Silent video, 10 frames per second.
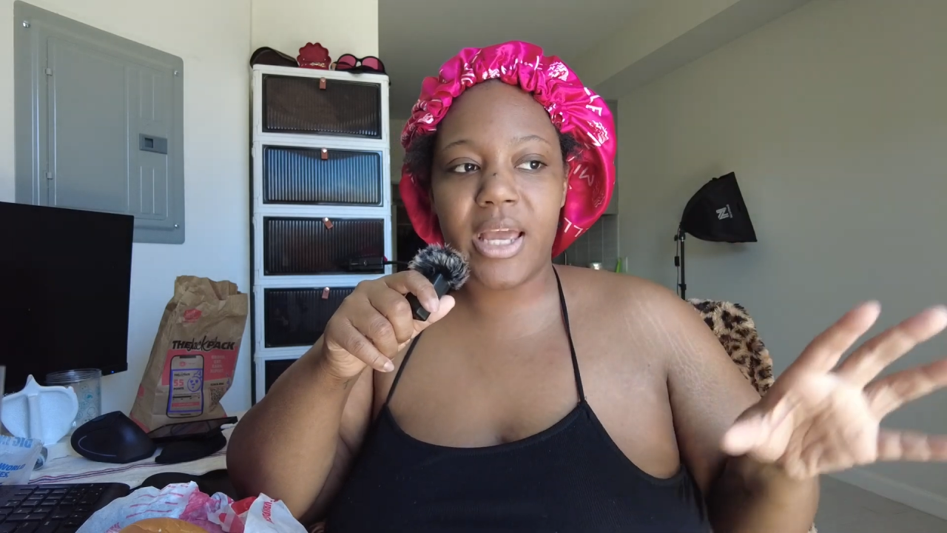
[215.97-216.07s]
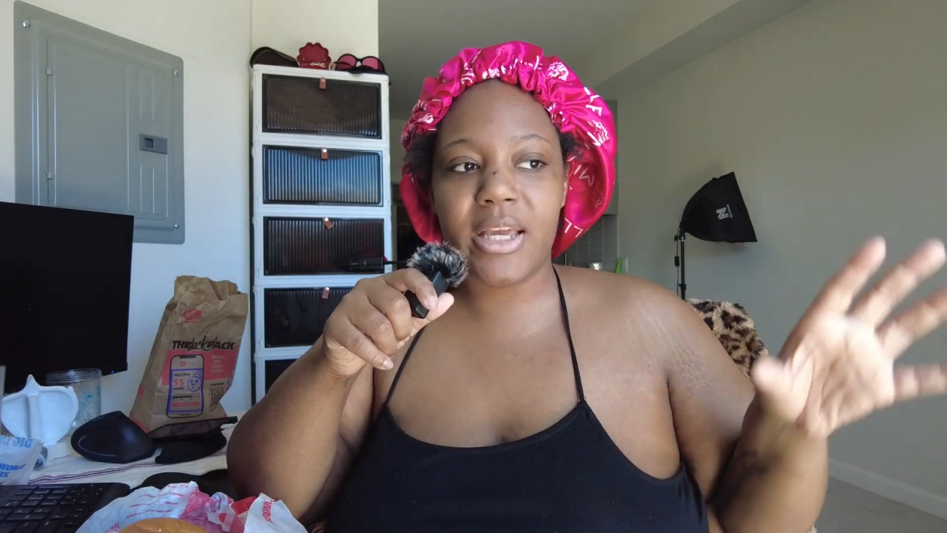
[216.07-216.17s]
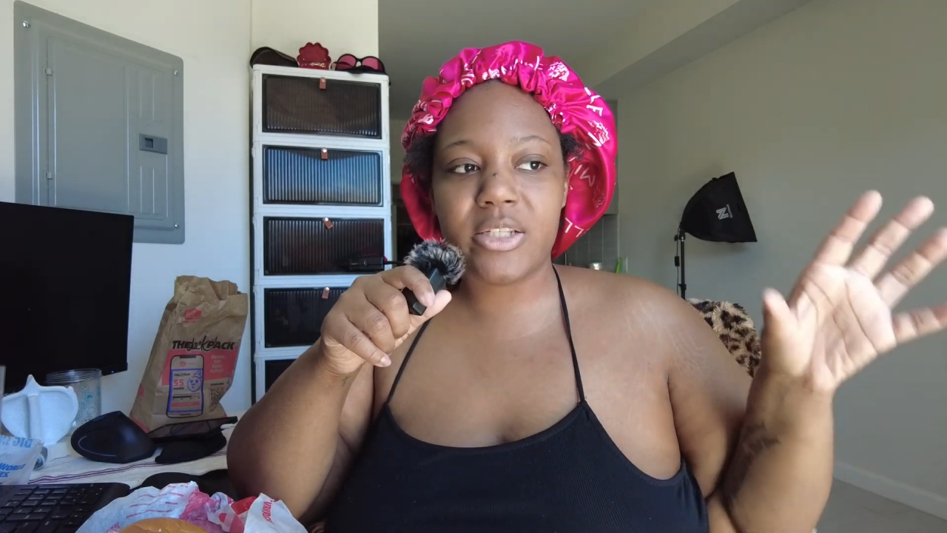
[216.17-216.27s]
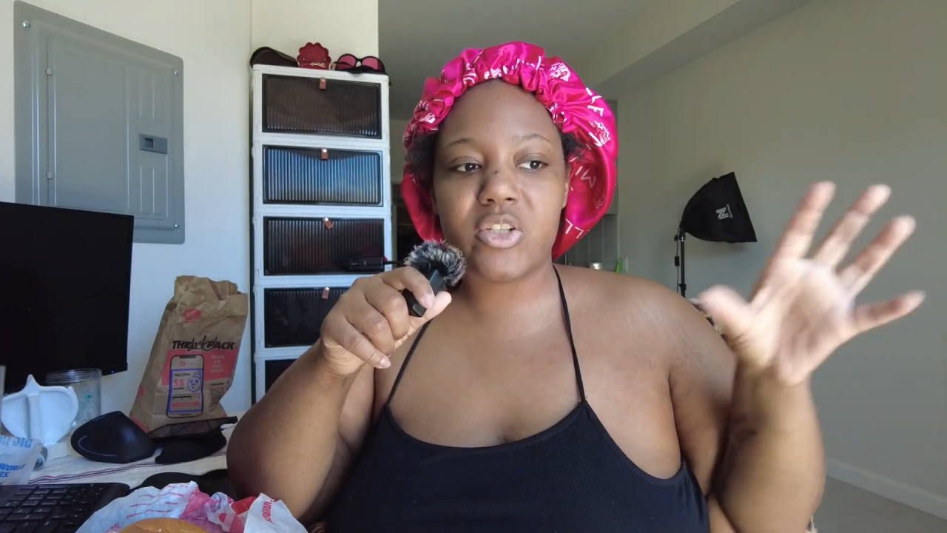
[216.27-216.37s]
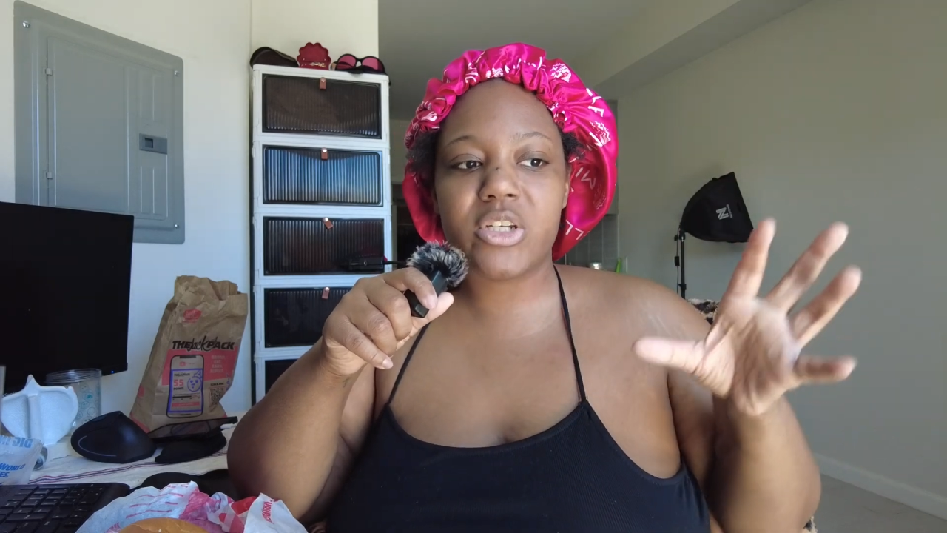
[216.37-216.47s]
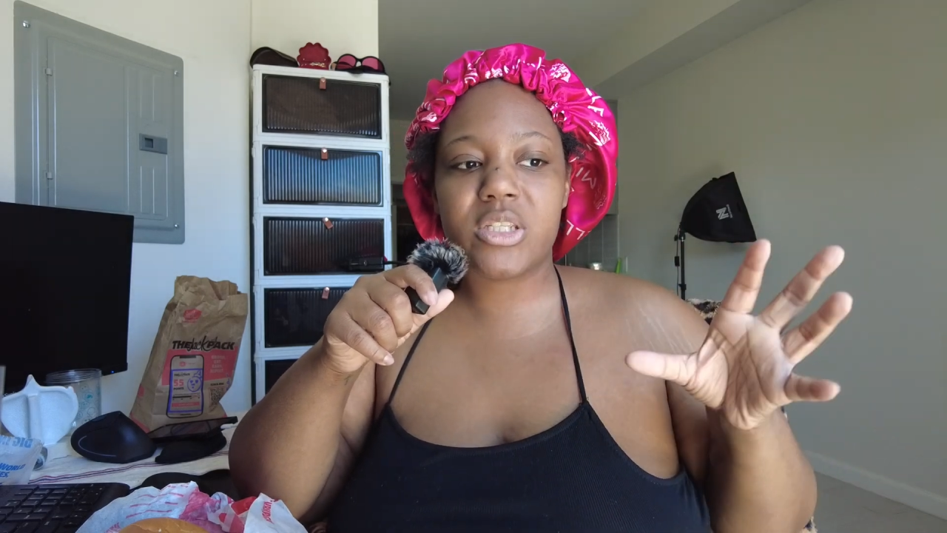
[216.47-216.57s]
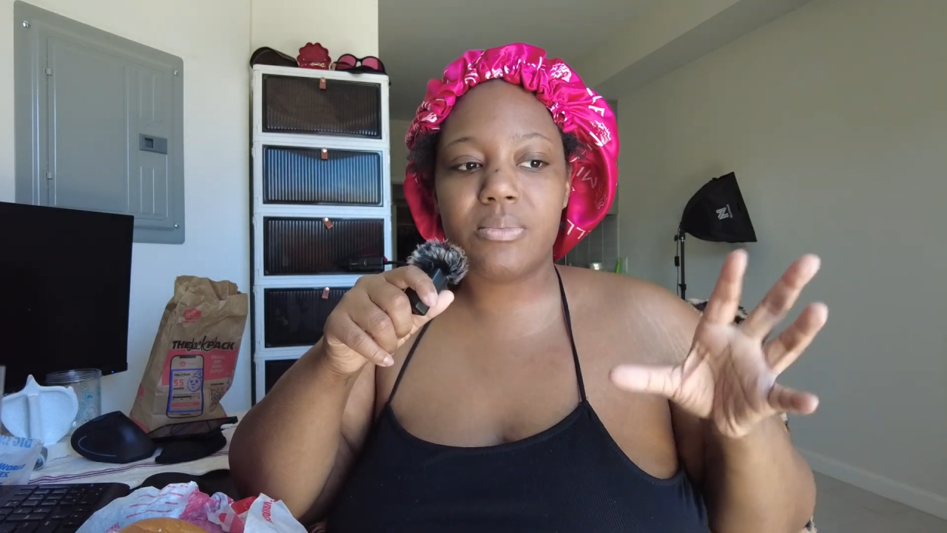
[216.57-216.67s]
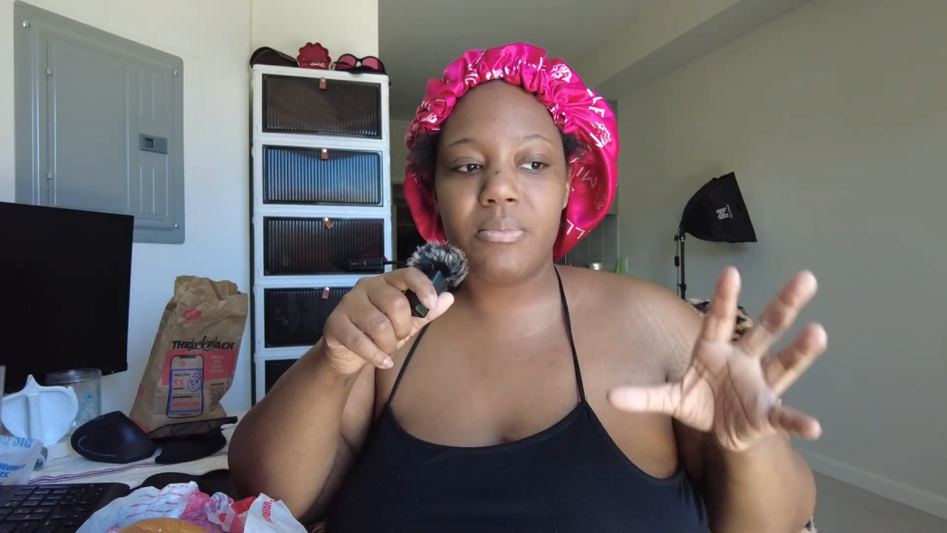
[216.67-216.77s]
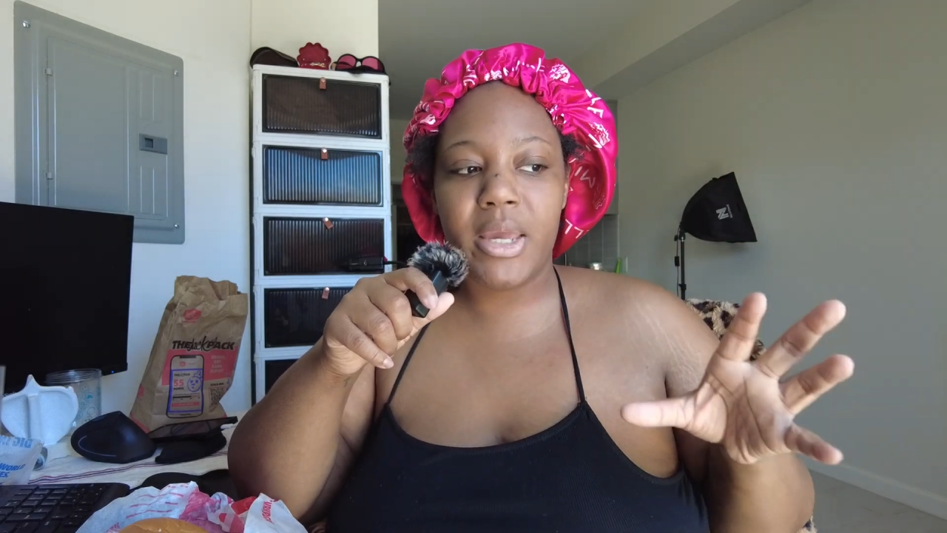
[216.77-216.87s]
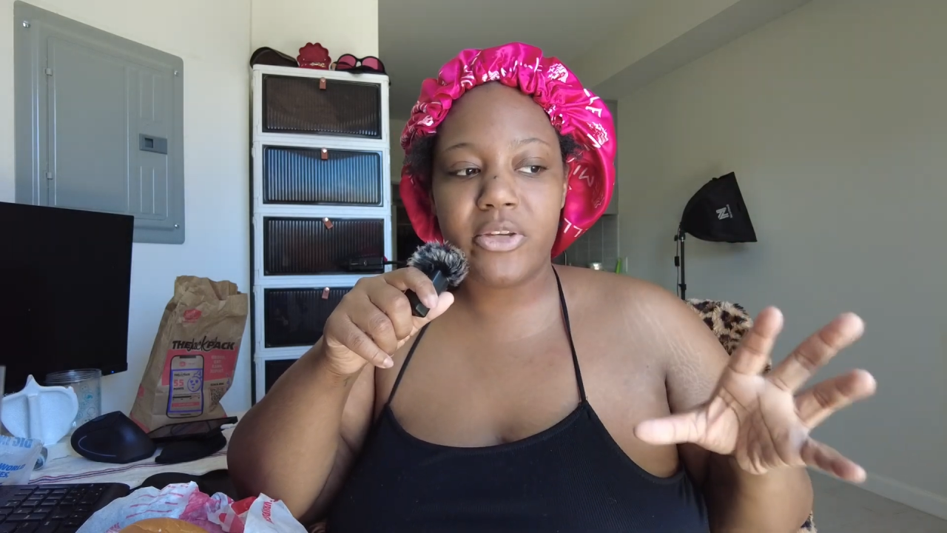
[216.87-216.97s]
it just
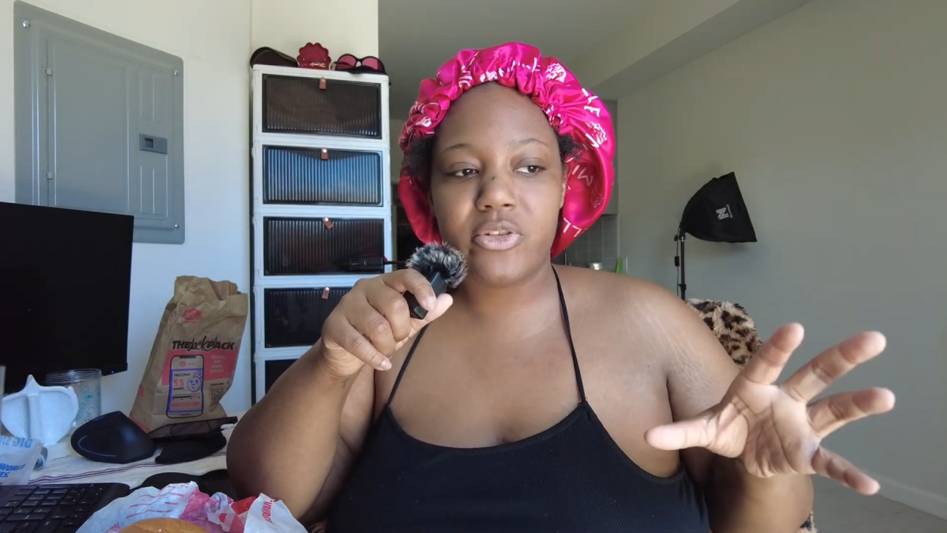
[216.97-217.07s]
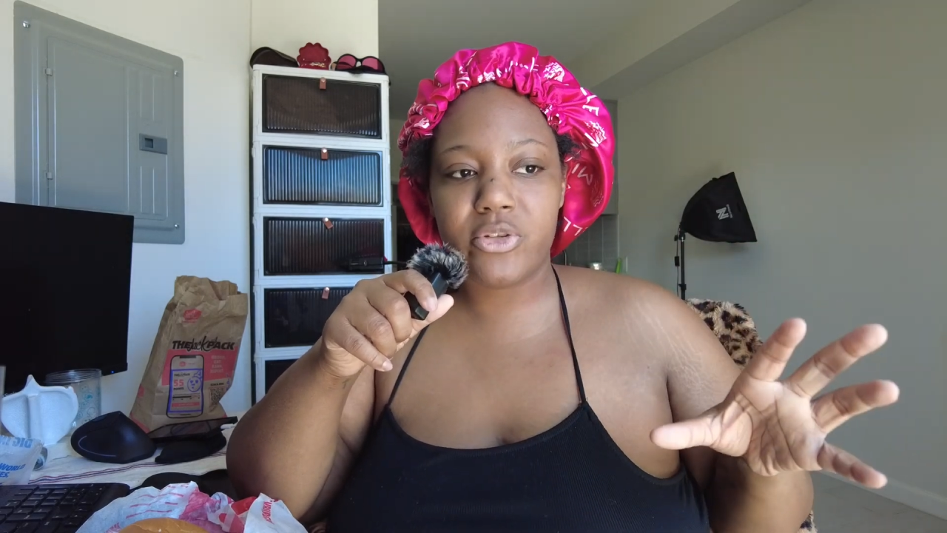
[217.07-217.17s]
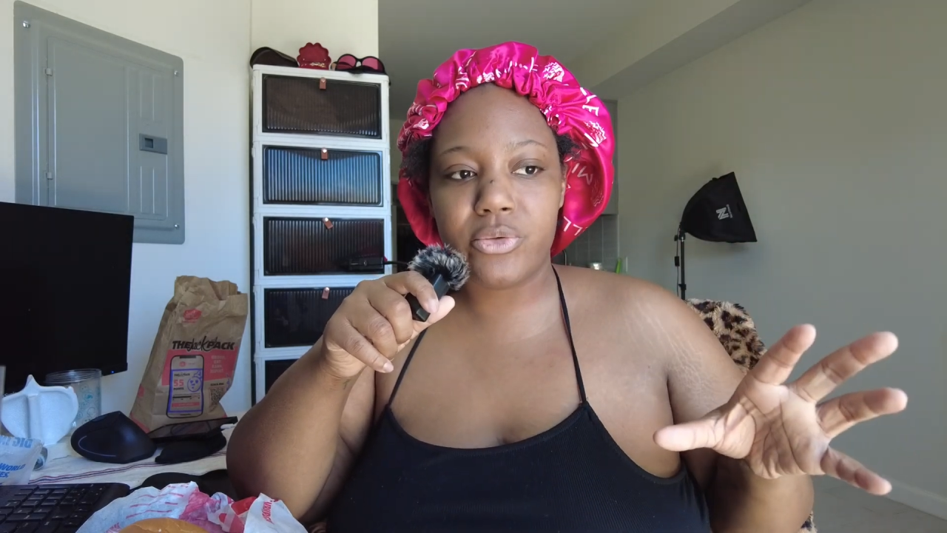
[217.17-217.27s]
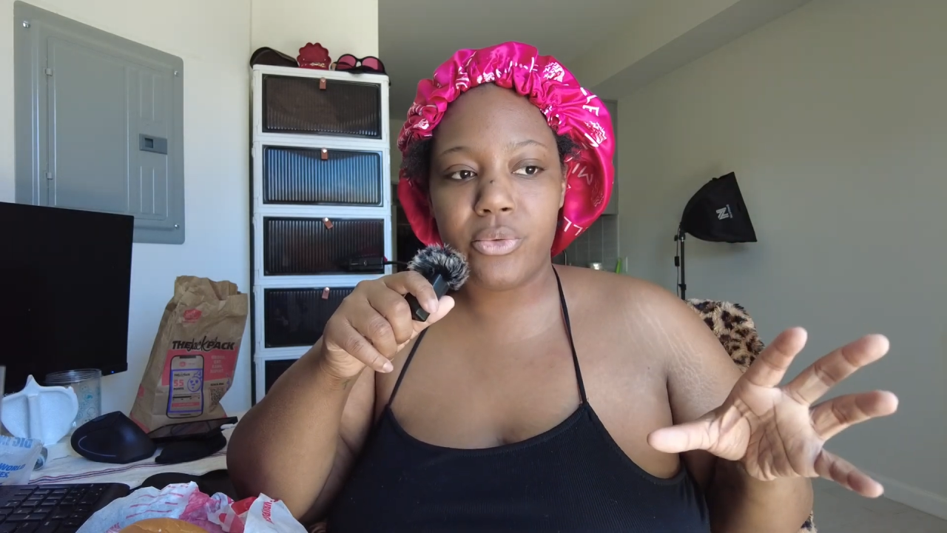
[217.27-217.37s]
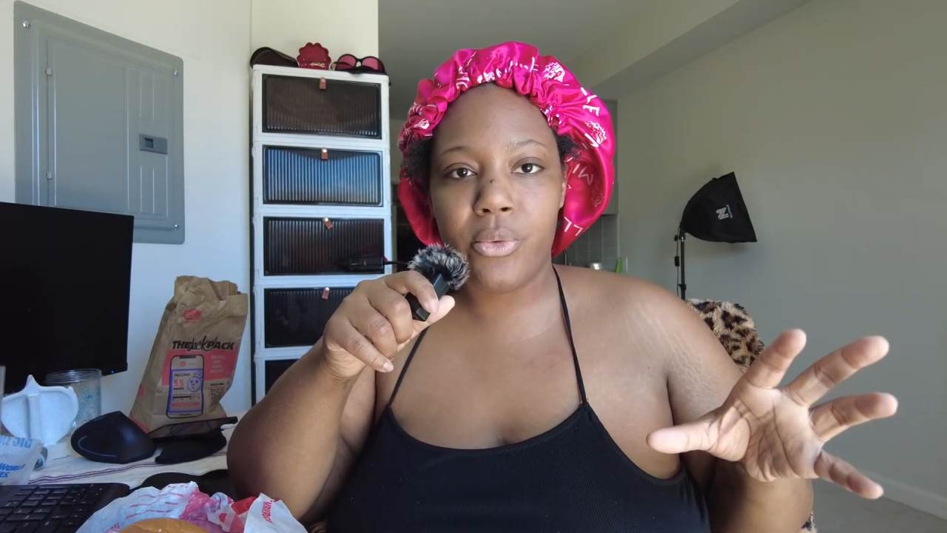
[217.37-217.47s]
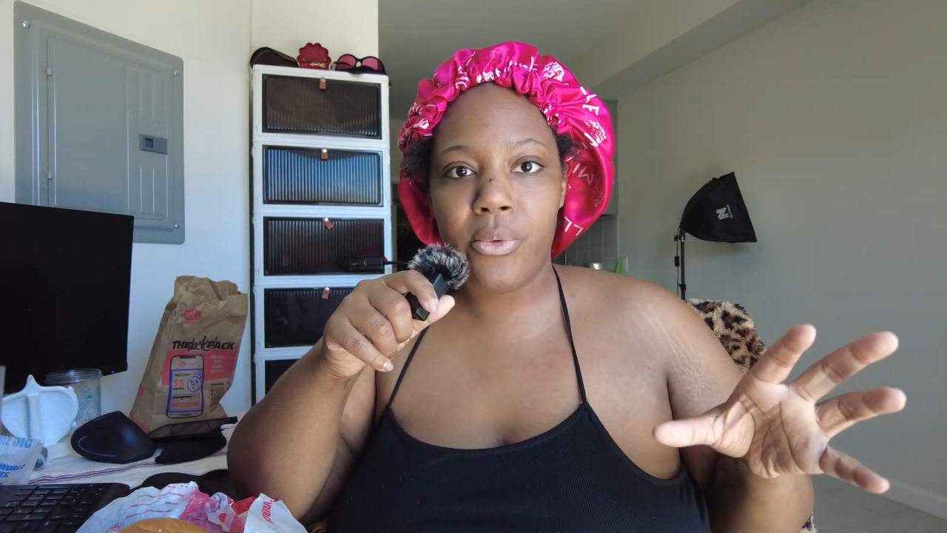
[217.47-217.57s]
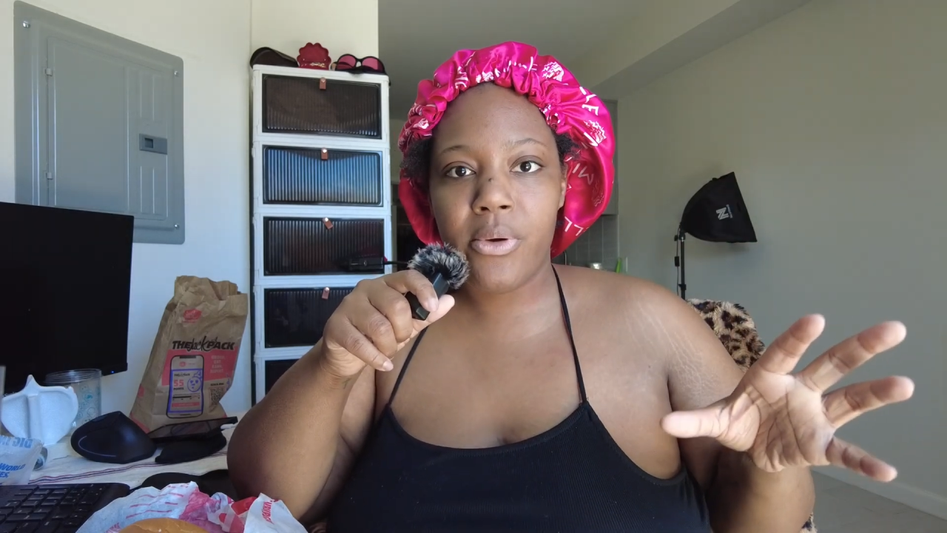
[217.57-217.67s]
makes you